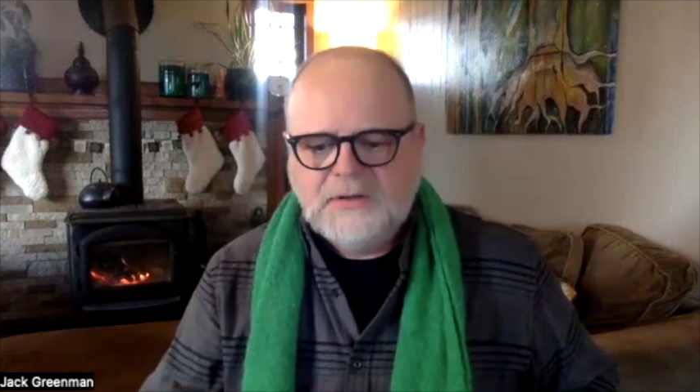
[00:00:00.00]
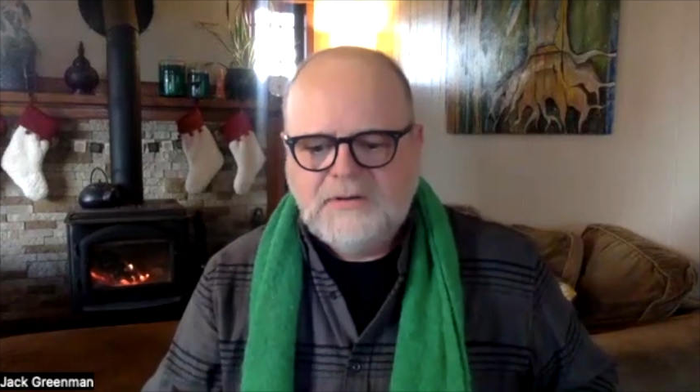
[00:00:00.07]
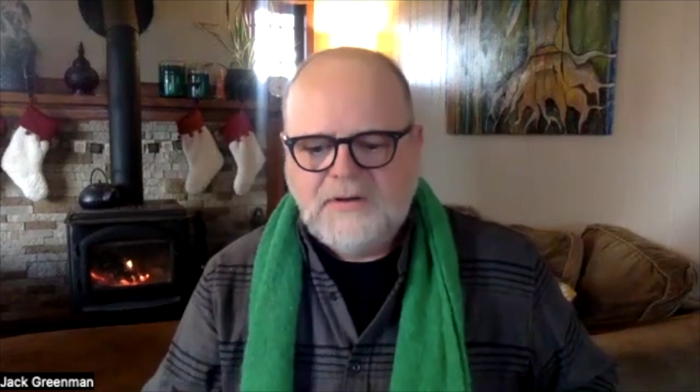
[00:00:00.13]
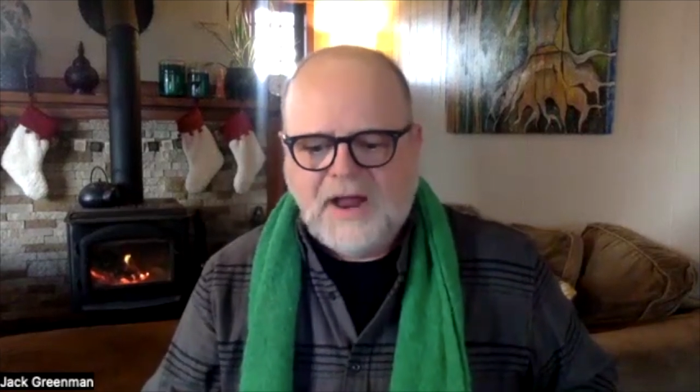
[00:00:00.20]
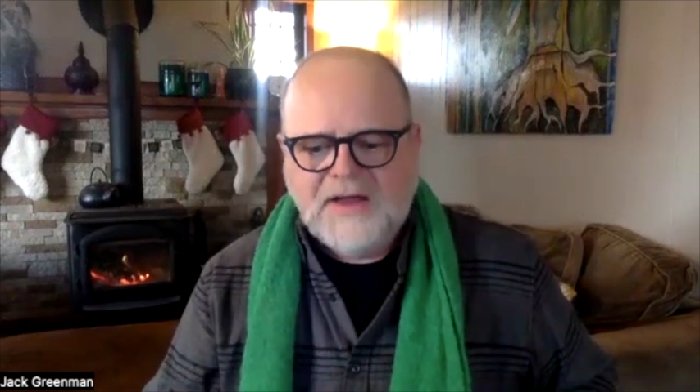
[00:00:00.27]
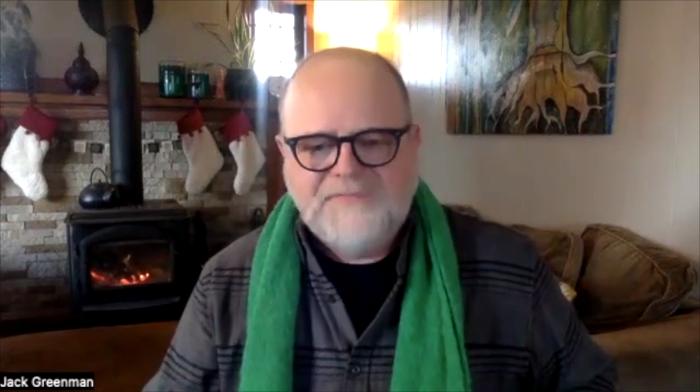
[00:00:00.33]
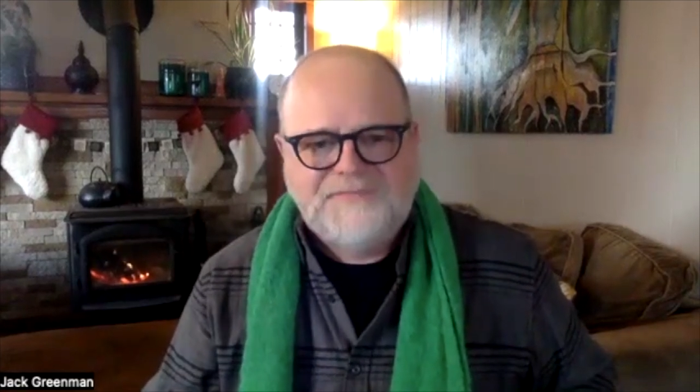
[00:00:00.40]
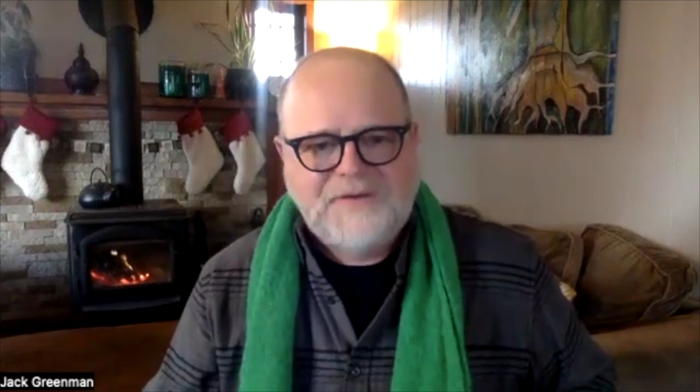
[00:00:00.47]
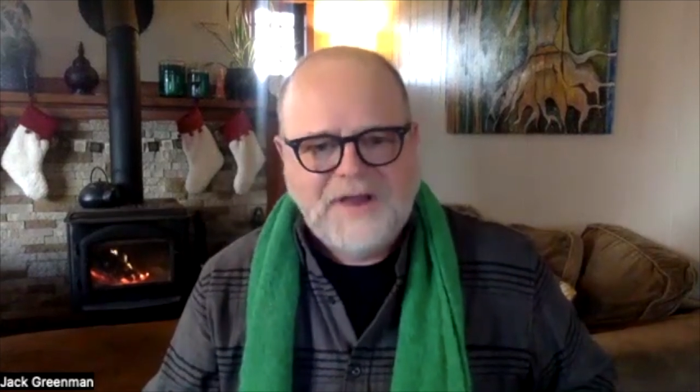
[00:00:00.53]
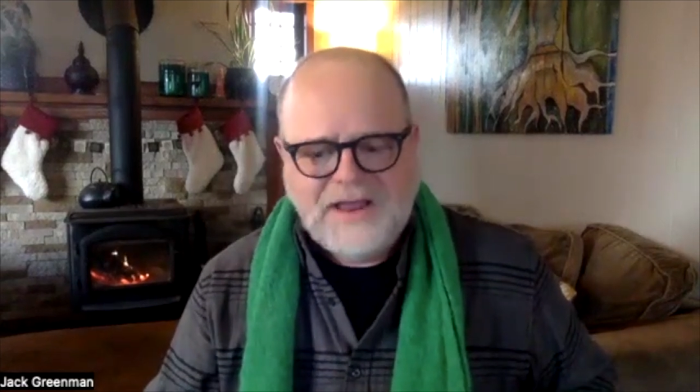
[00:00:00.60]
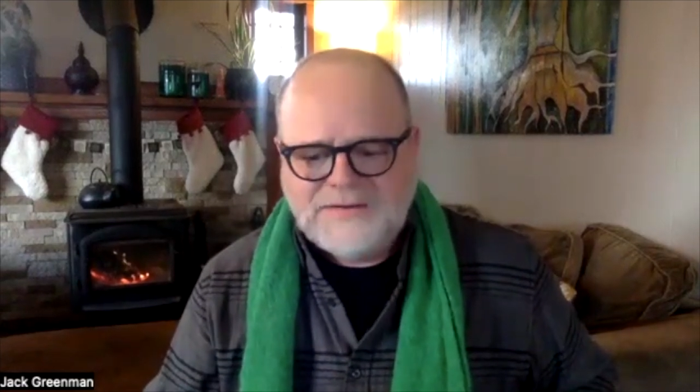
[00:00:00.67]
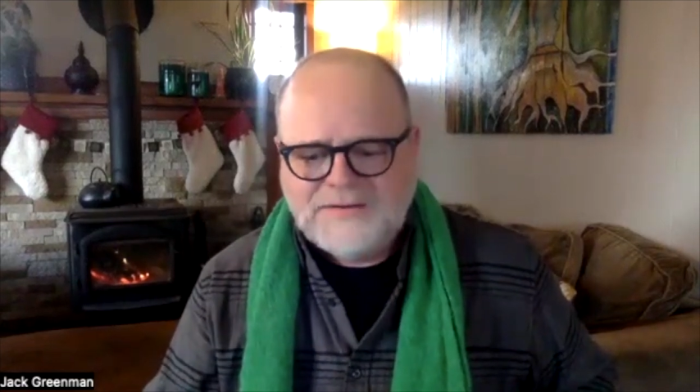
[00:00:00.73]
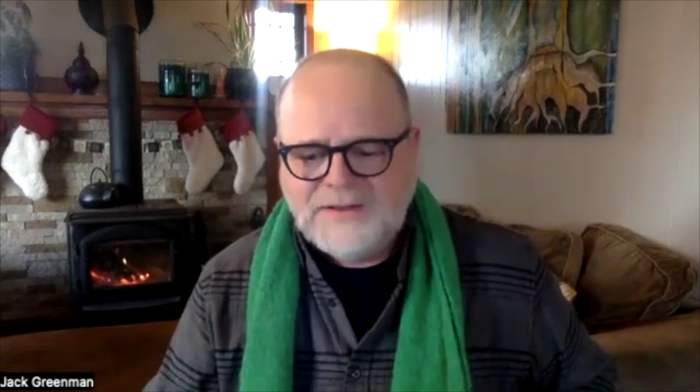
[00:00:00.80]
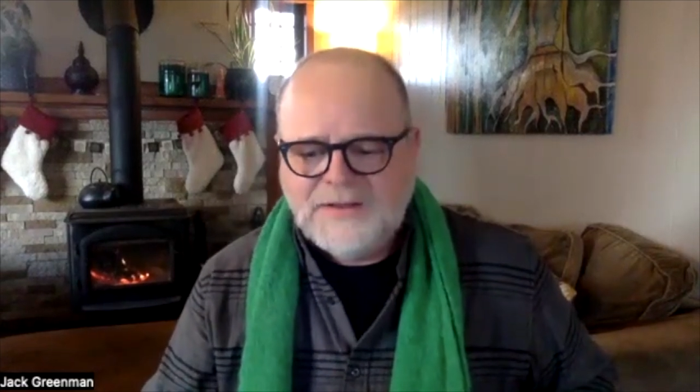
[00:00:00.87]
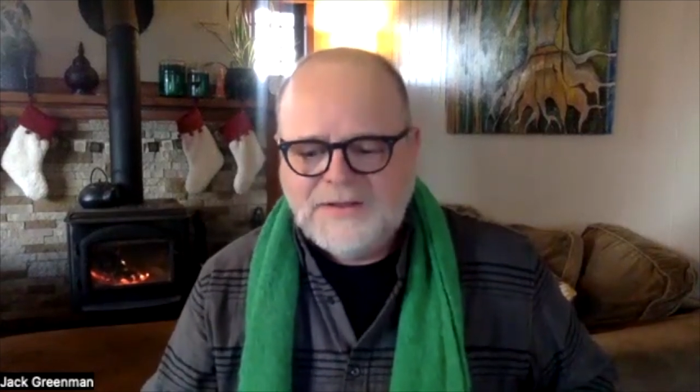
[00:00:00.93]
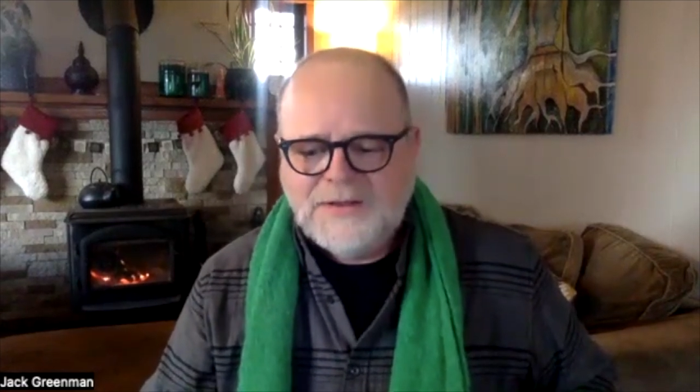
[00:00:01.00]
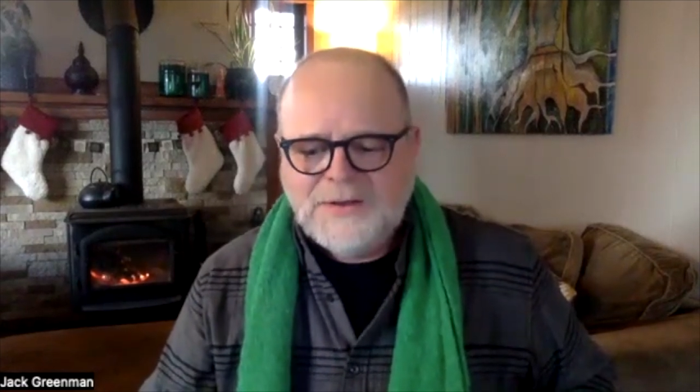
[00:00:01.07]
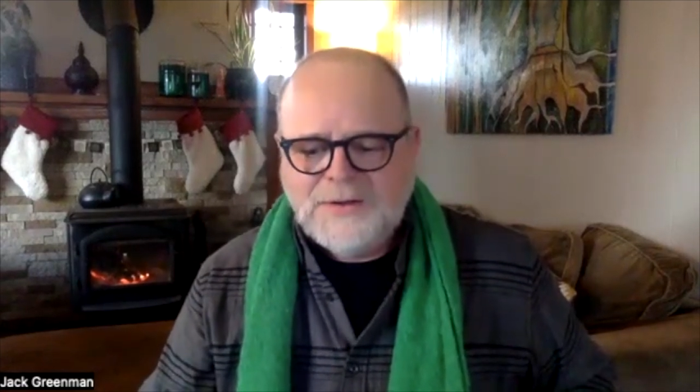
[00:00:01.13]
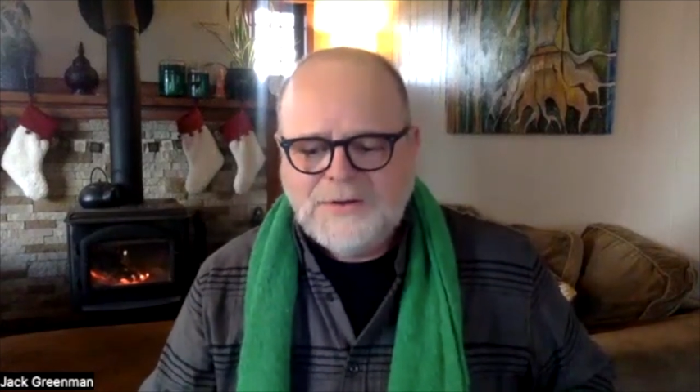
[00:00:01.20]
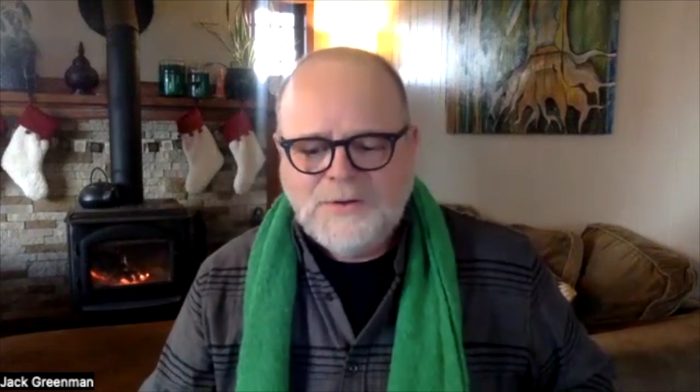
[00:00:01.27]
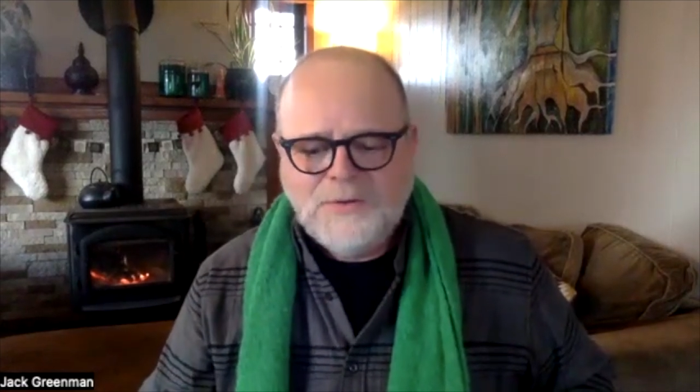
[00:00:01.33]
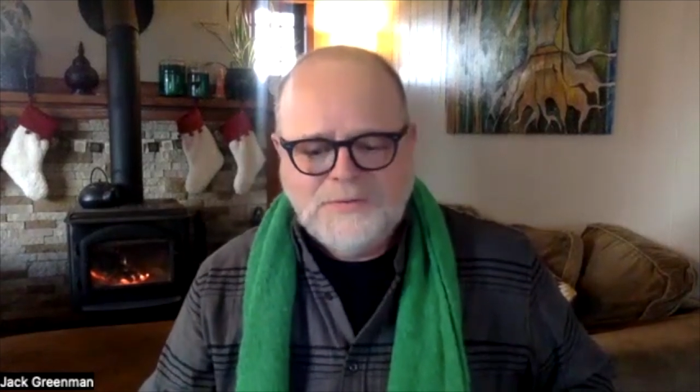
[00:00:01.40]
cried Fred.
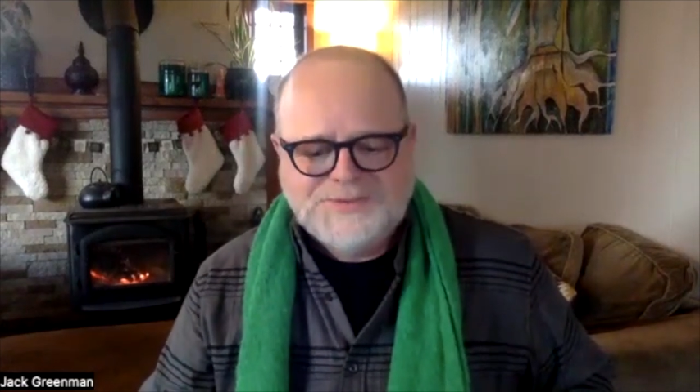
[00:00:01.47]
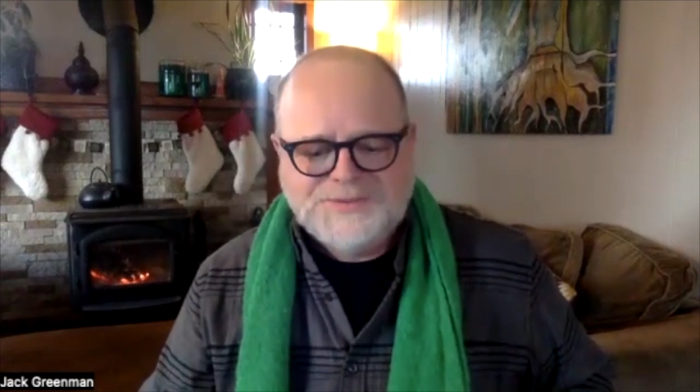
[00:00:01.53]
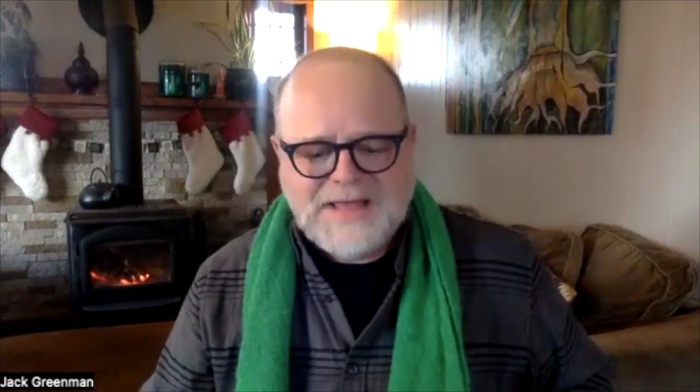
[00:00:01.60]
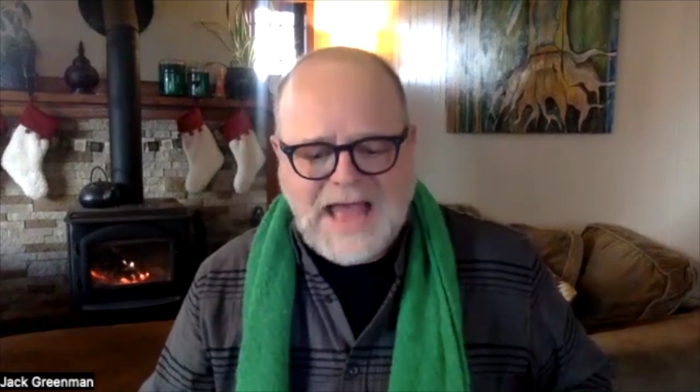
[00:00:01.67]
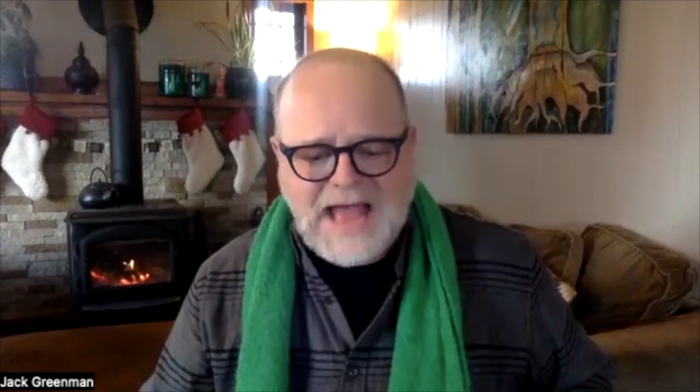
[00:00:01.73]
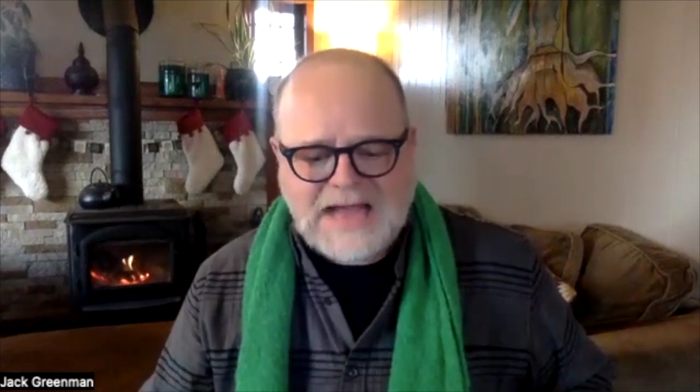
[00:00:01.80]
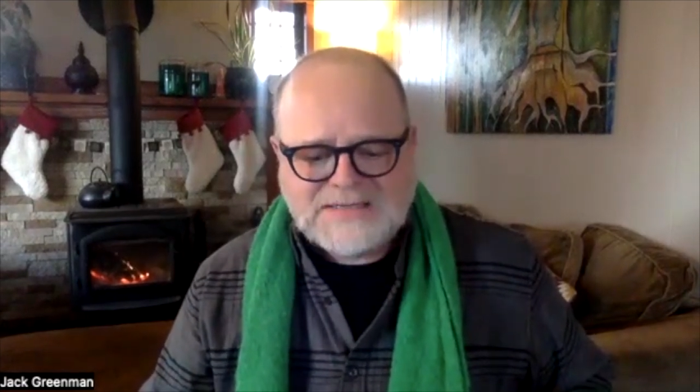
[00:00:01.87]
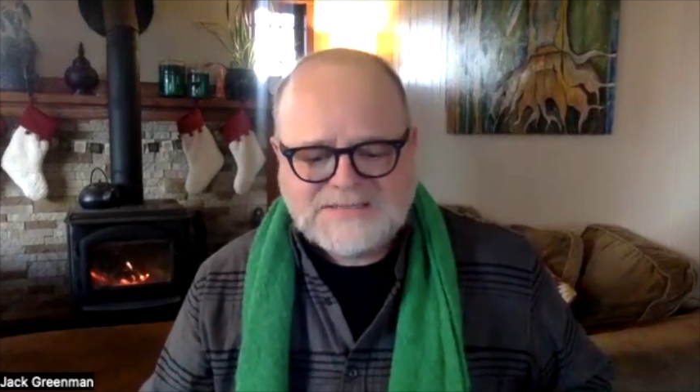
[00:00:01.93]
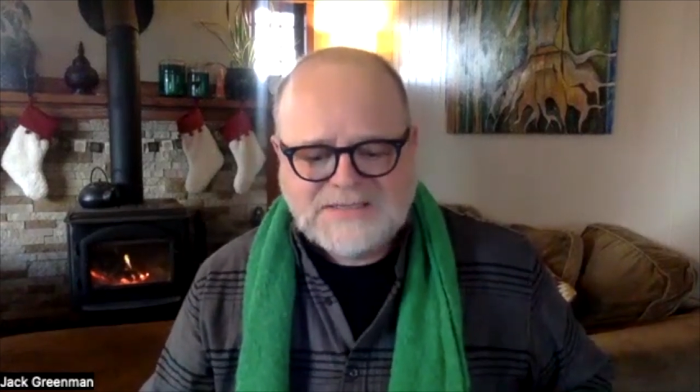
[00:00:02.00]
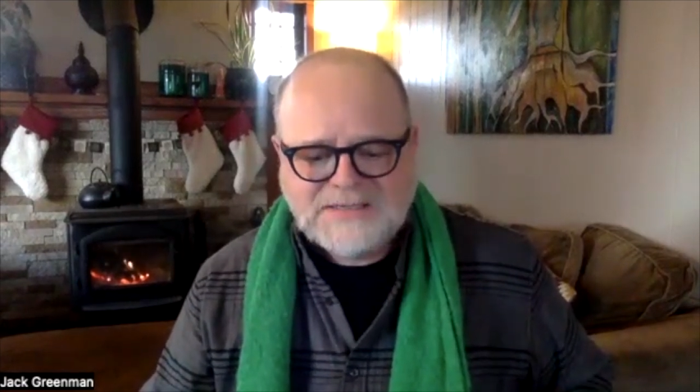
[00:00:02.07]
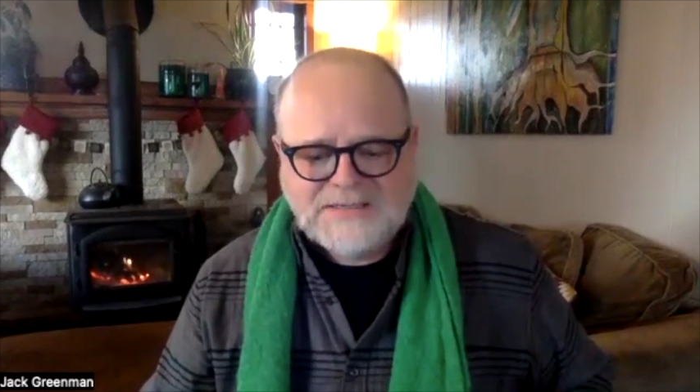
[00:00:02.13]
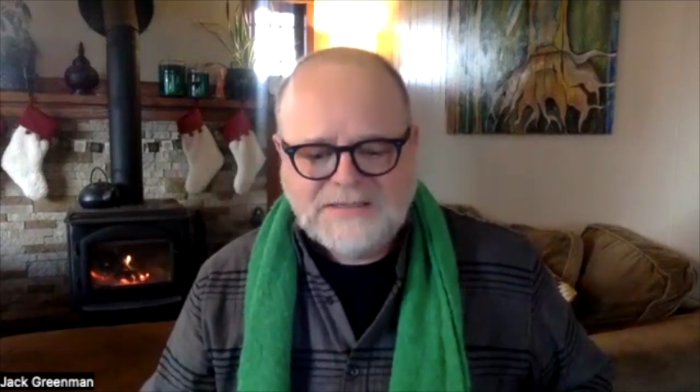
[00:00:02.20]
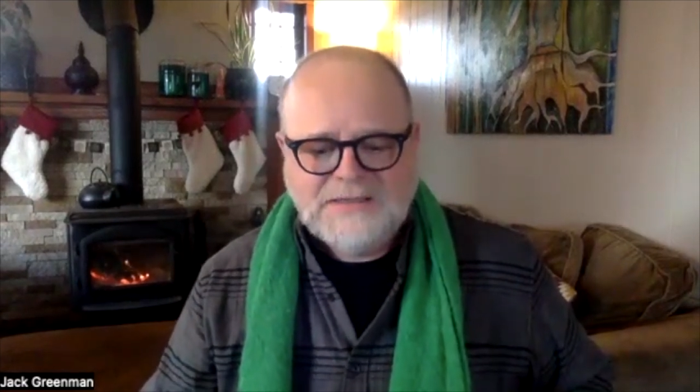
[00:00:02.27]
"Who's that?"